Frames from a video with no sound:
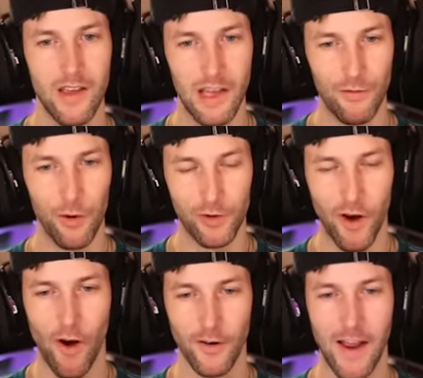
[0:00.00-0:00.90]
Evil
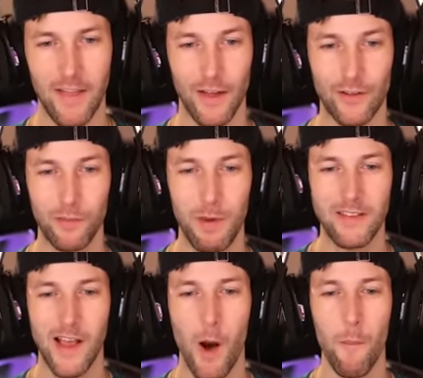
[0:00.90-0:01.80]
Dog Day that
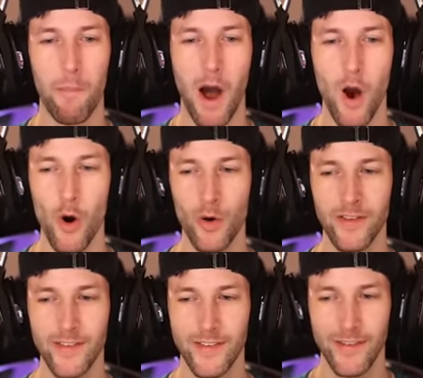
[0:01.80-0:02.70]
spits out
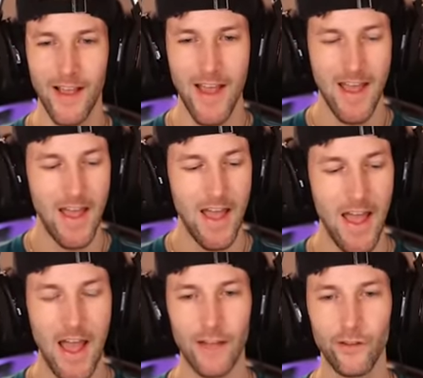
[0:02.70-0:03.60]
bones
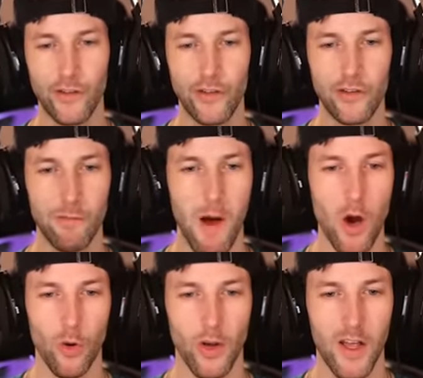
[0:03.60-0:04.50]
and
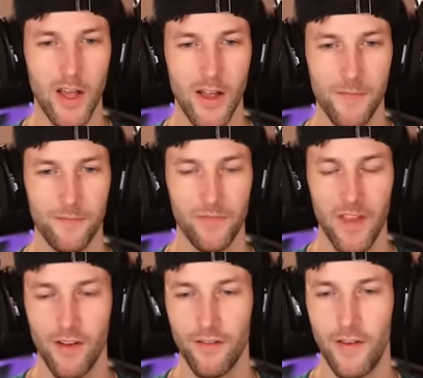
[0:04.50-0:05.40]
smoke.
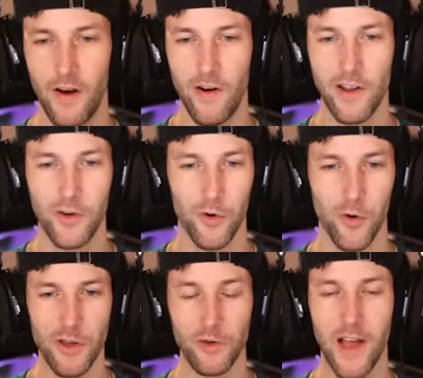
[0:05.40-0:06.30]
Very
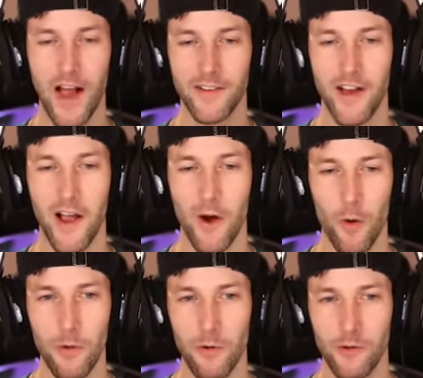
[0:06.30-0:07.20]
cool. You guys, I
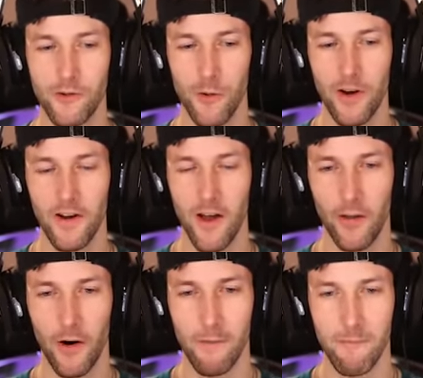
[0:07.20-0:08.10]
hope you enjoyed
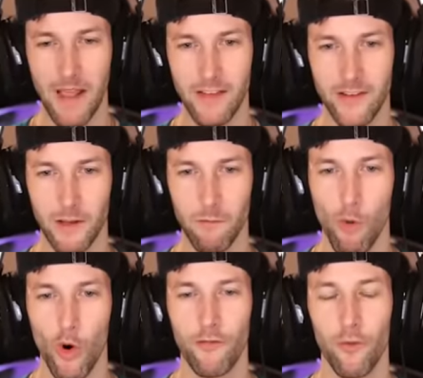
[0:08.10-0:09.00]
another amazing
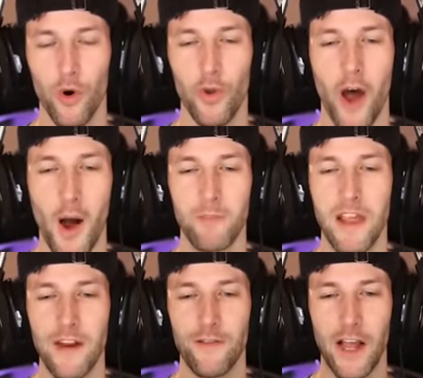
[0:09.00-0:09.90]
Morph World
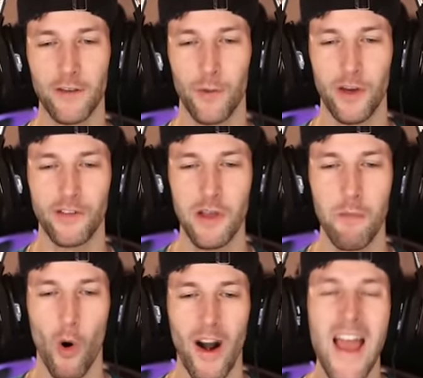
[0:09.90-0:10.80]
update. If you guys want to see
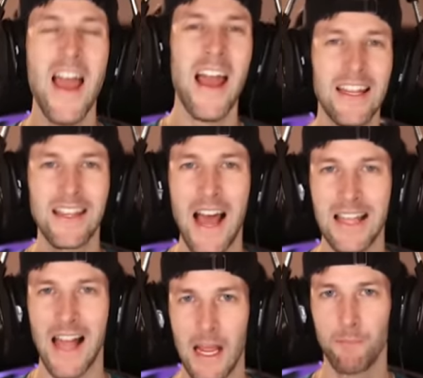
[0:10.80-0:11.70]
more, hit that
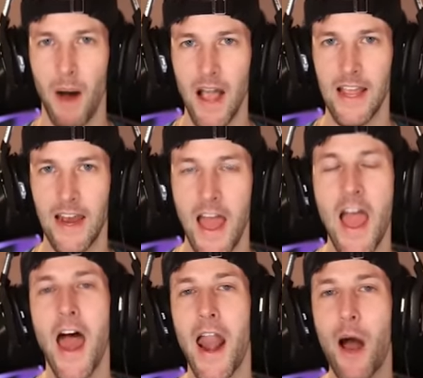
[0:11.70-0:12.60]
like button,
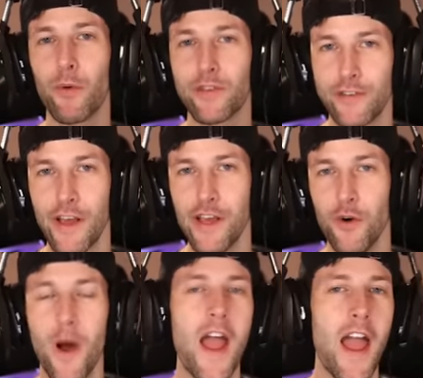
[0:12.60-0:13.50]
and I will see
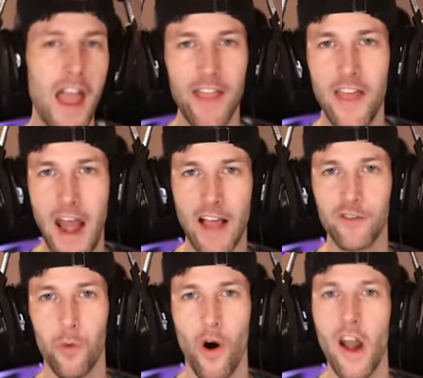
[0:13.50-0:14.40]
you in the
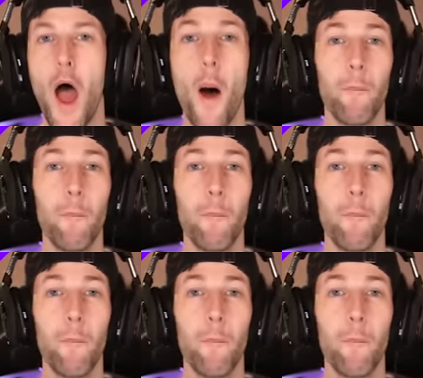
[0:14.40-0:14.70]
next one.